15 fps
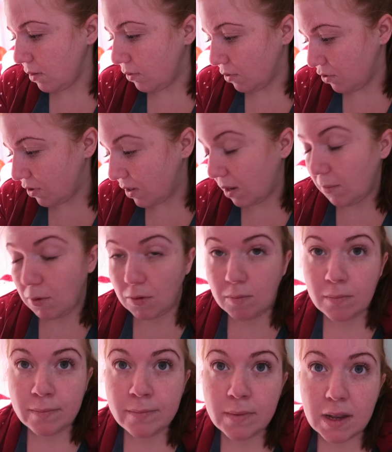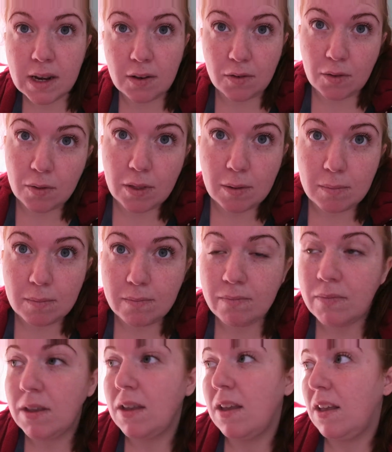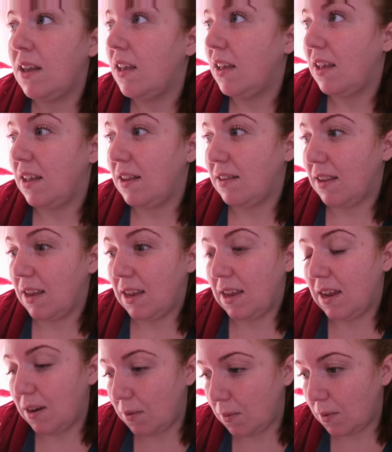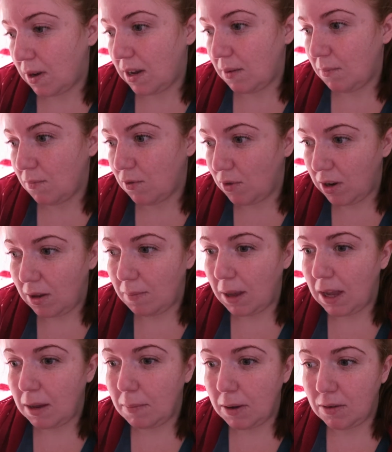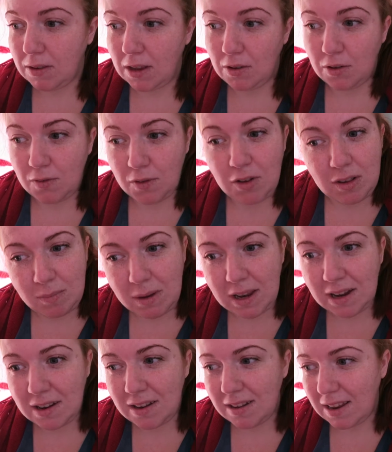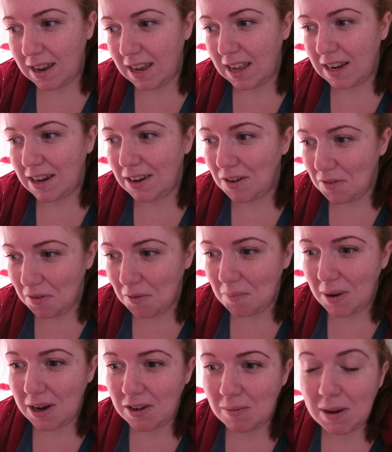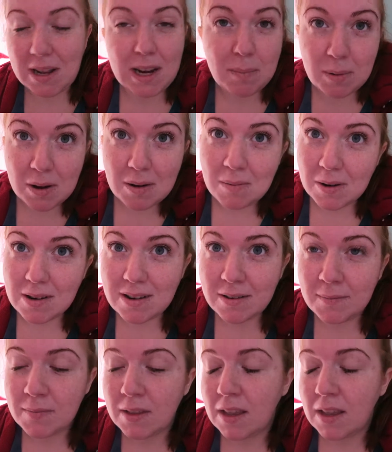So I just came home and I phoned them saying, hello, I'm phoning back because I got a voicemail saying I needed to phone back to make an appointment.